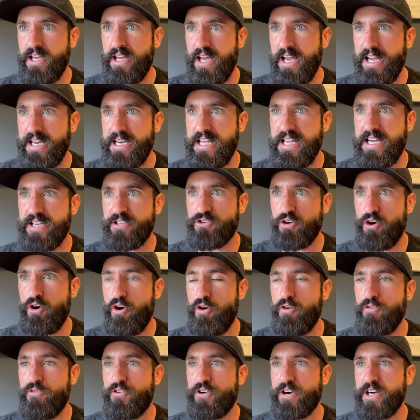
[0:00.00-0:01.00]
And he has
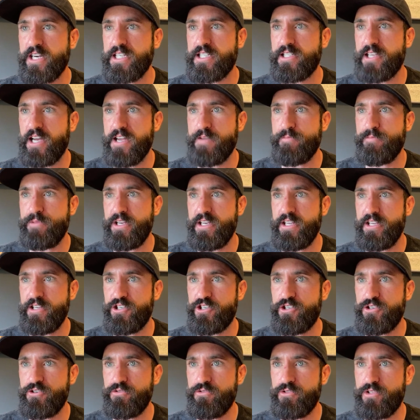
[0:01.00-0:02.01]
overexcitement
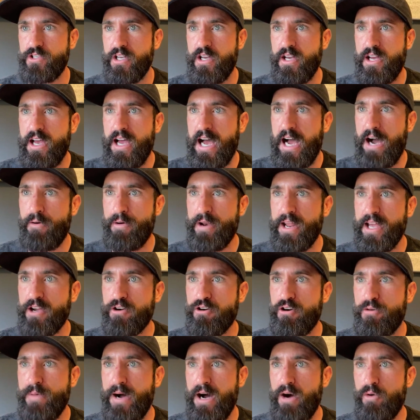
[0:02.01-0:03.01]
issues. How would I
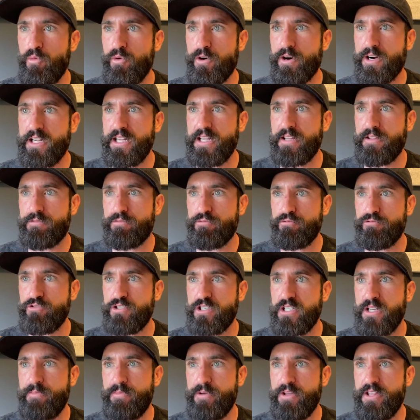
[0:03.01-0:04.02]
go about working through
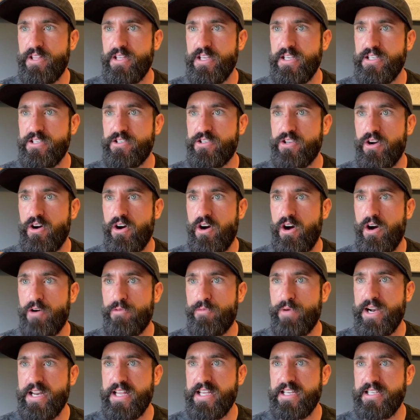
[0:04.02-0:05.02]
some of these
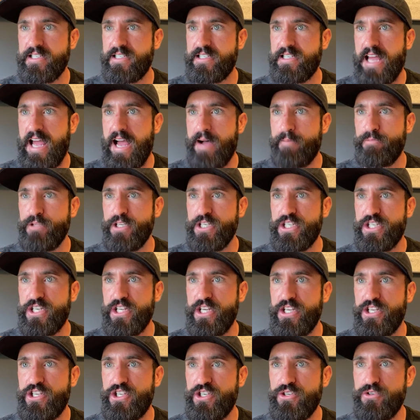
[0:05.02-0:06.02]
already established
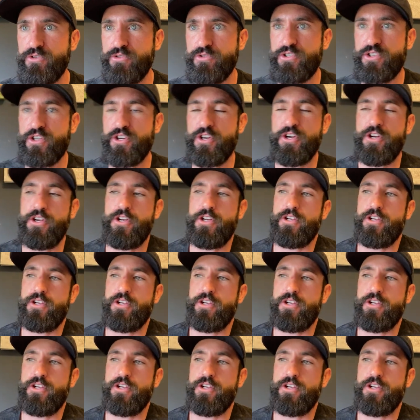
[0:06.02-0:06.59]
issues?